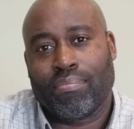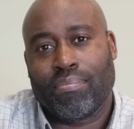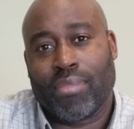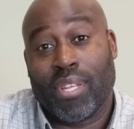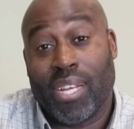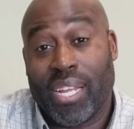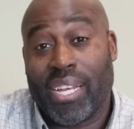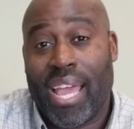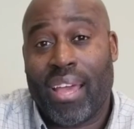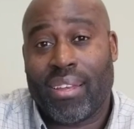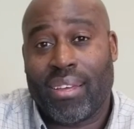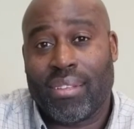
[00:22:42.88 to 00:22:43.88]
You're letting
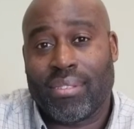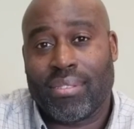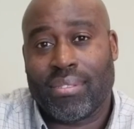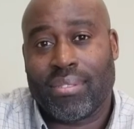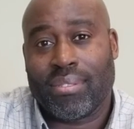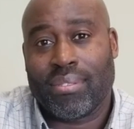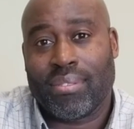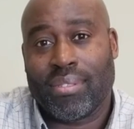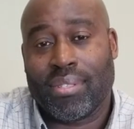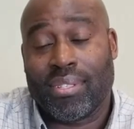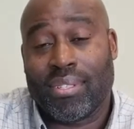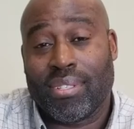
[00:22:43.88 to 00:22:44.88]
down others.
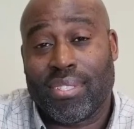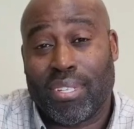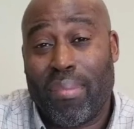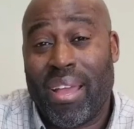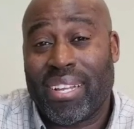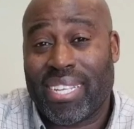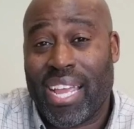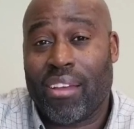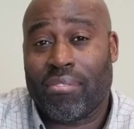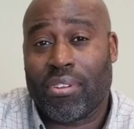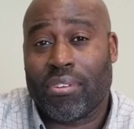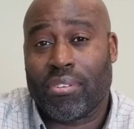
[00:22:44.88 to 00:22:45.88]
Somebody's
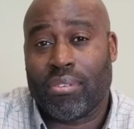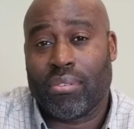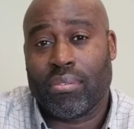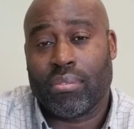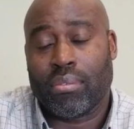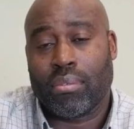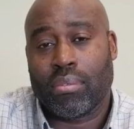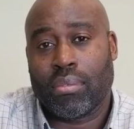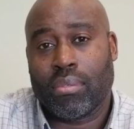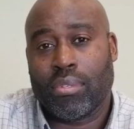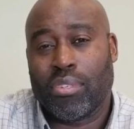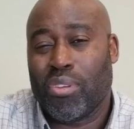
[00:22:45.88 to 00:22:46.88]
counting on you.
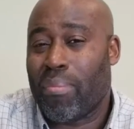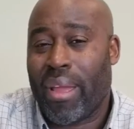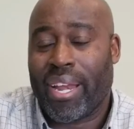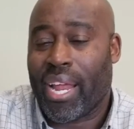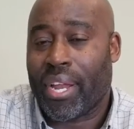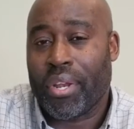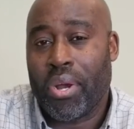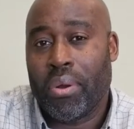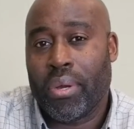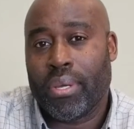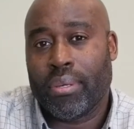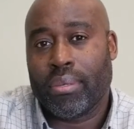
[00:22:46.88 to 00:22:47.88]
You may not know it.